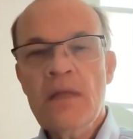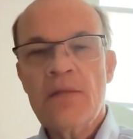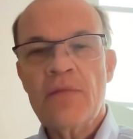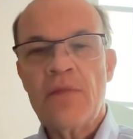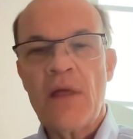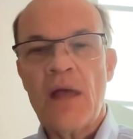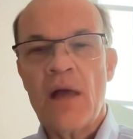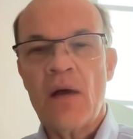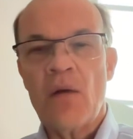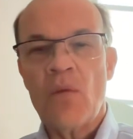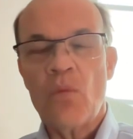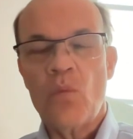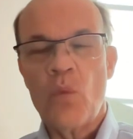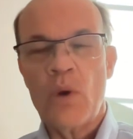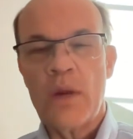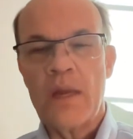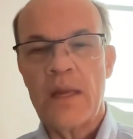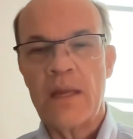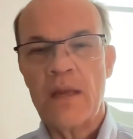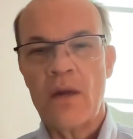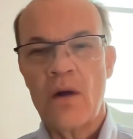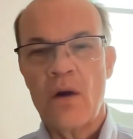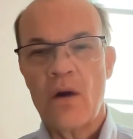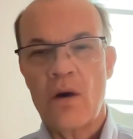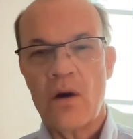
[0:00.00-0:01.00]
that
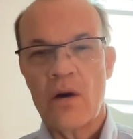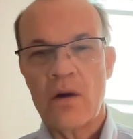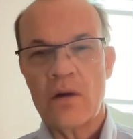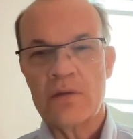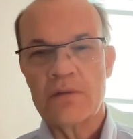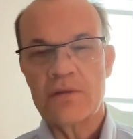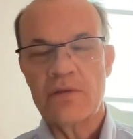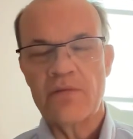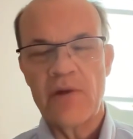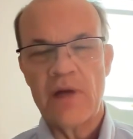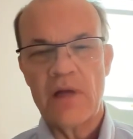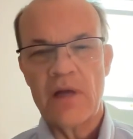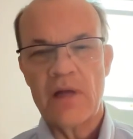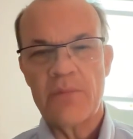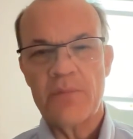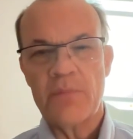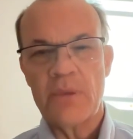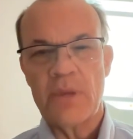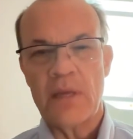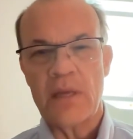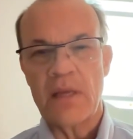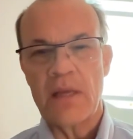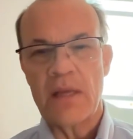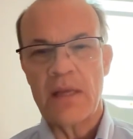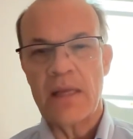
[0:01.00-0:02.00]
we are
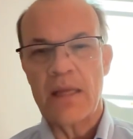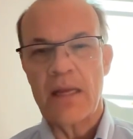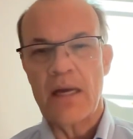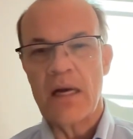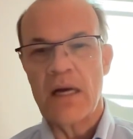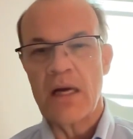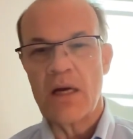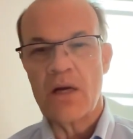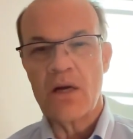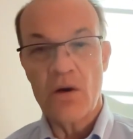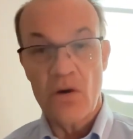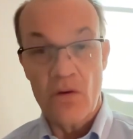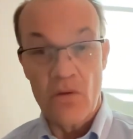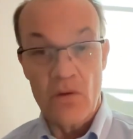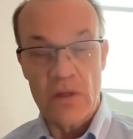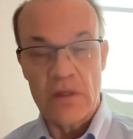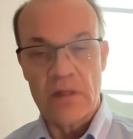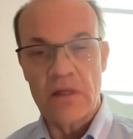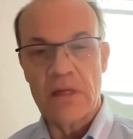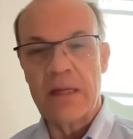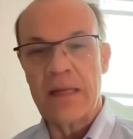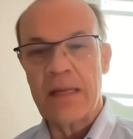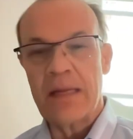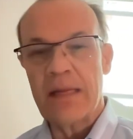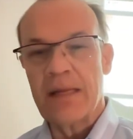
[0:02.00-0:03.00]
developing
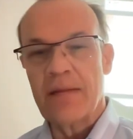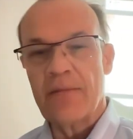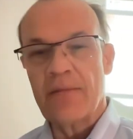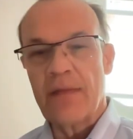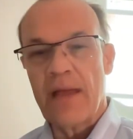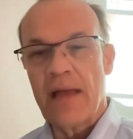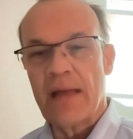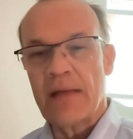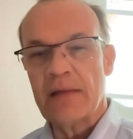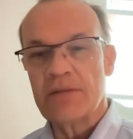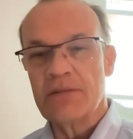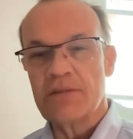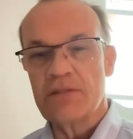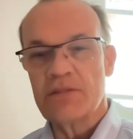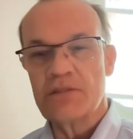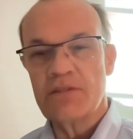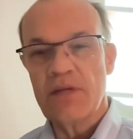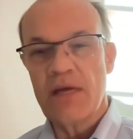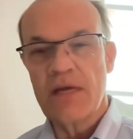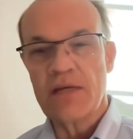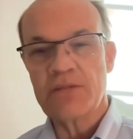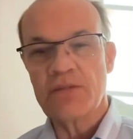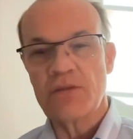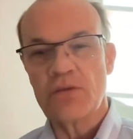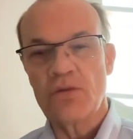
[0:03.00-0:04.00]
currently, and that is the
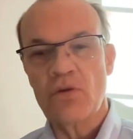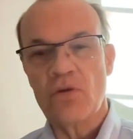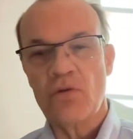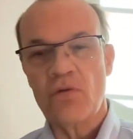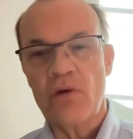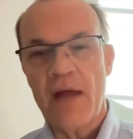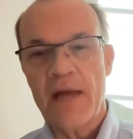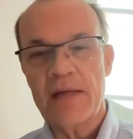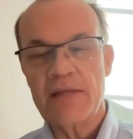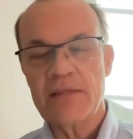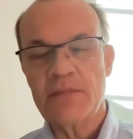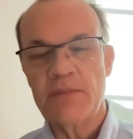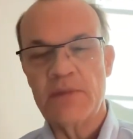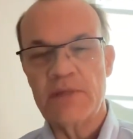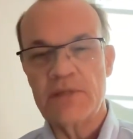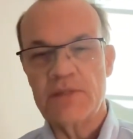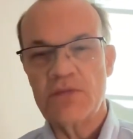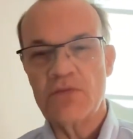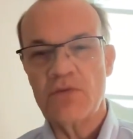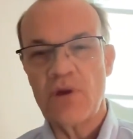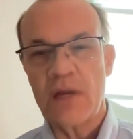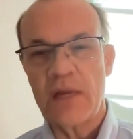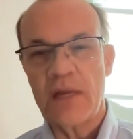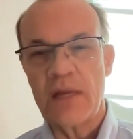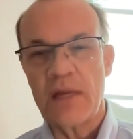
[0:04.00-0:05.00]
sexual harassment
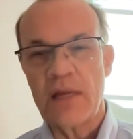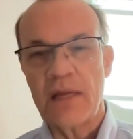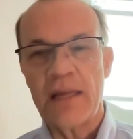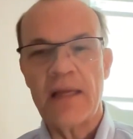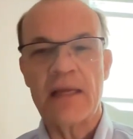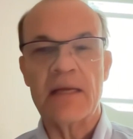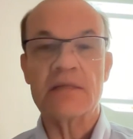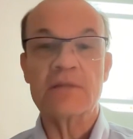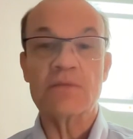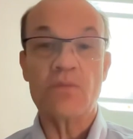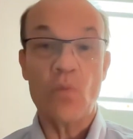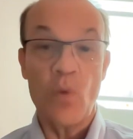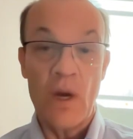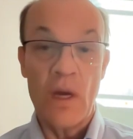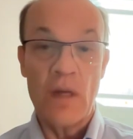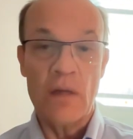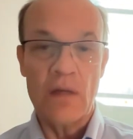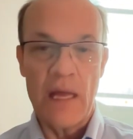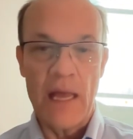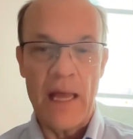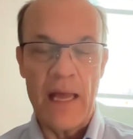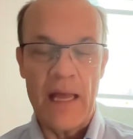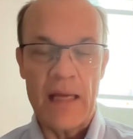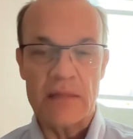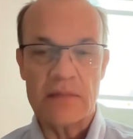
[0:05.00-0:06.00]
training, as well
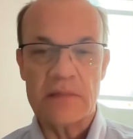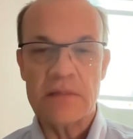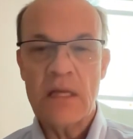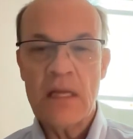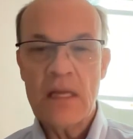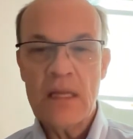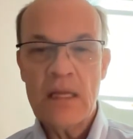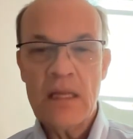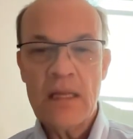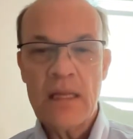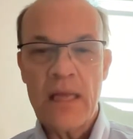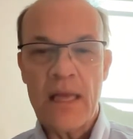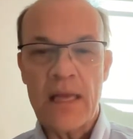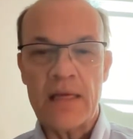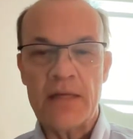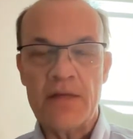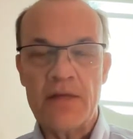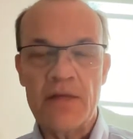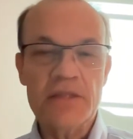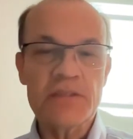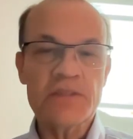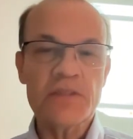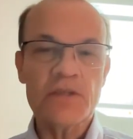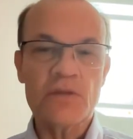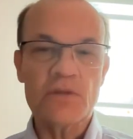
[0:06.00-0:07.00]
as an
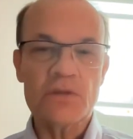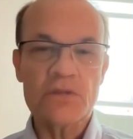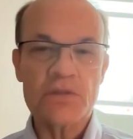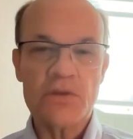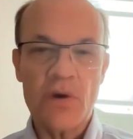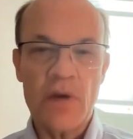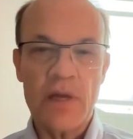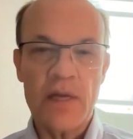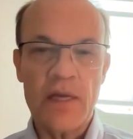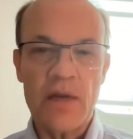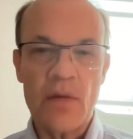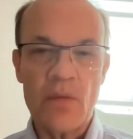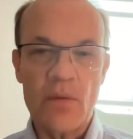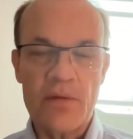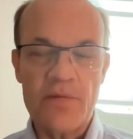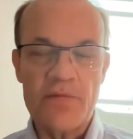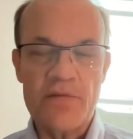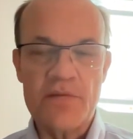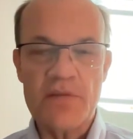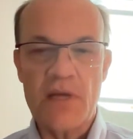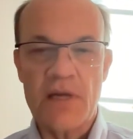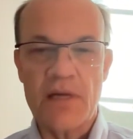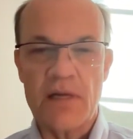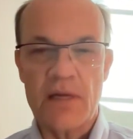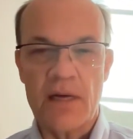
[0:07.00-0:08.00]
additional training we've
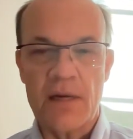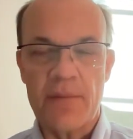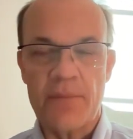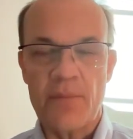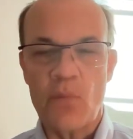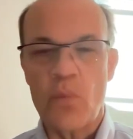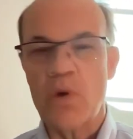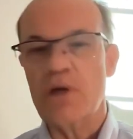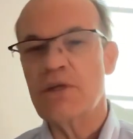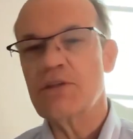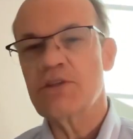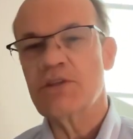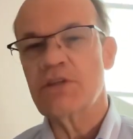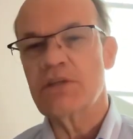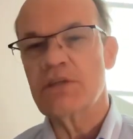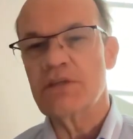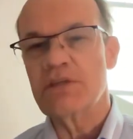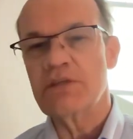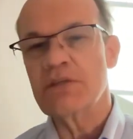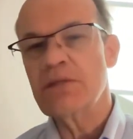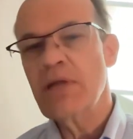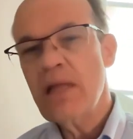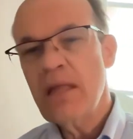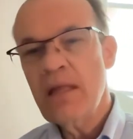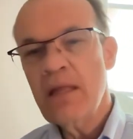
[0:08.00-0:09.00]
set up, which
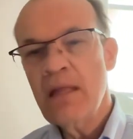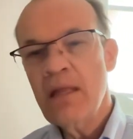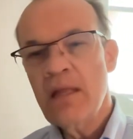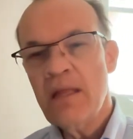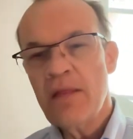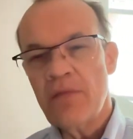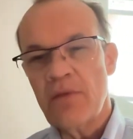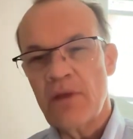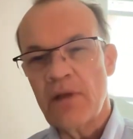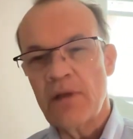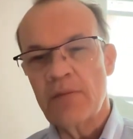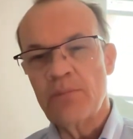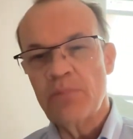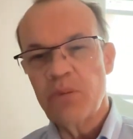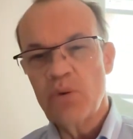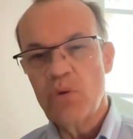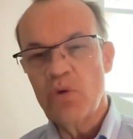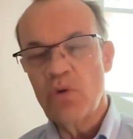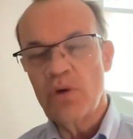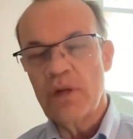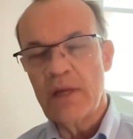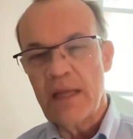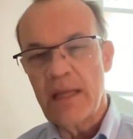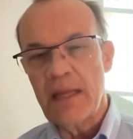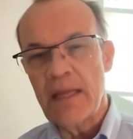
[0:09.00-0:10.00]
is the
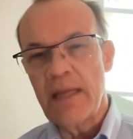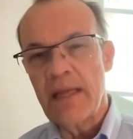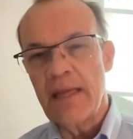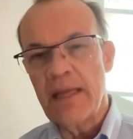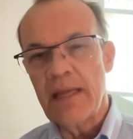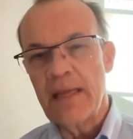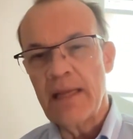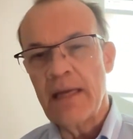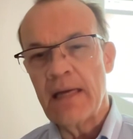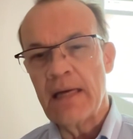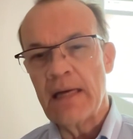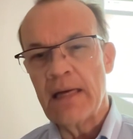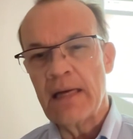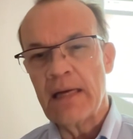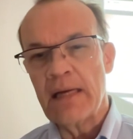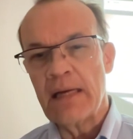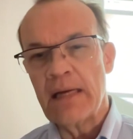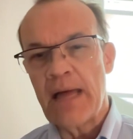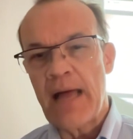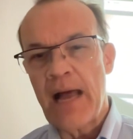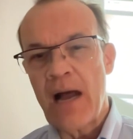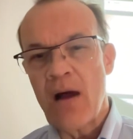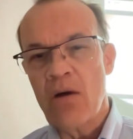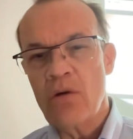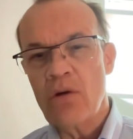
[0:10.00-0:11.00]
employee
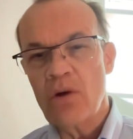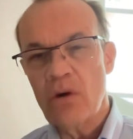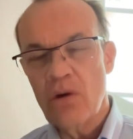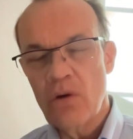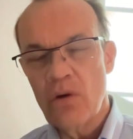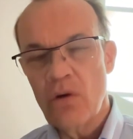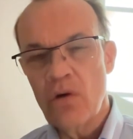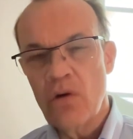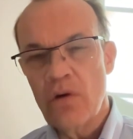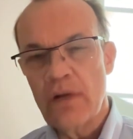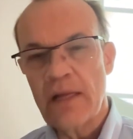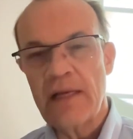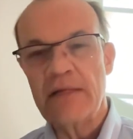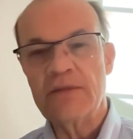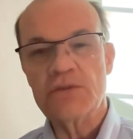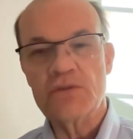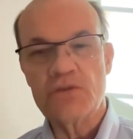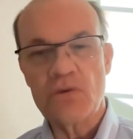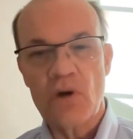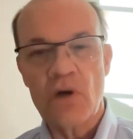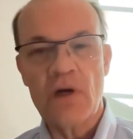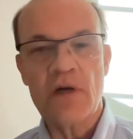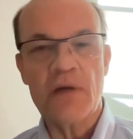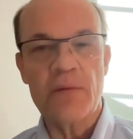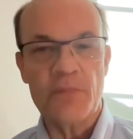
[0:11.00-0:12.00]
alcohol and
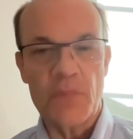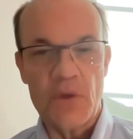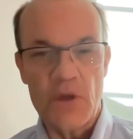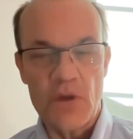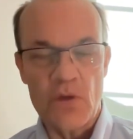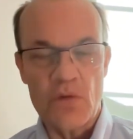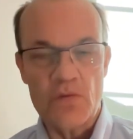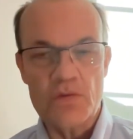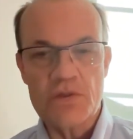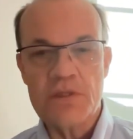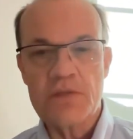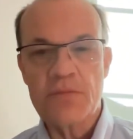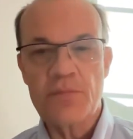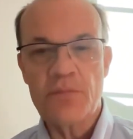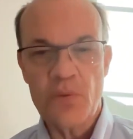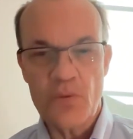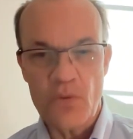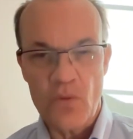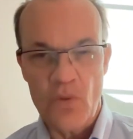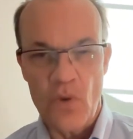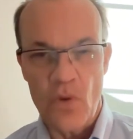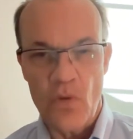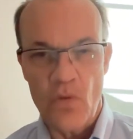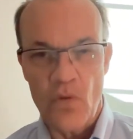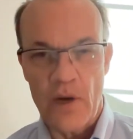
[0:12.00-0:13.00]
drug abuse
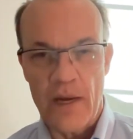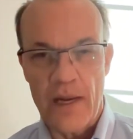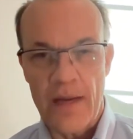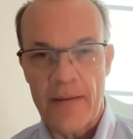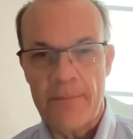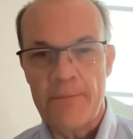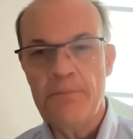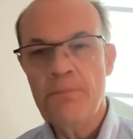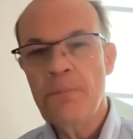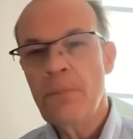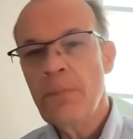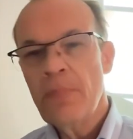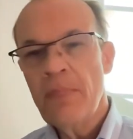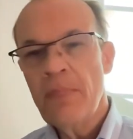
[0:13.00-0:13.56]
program,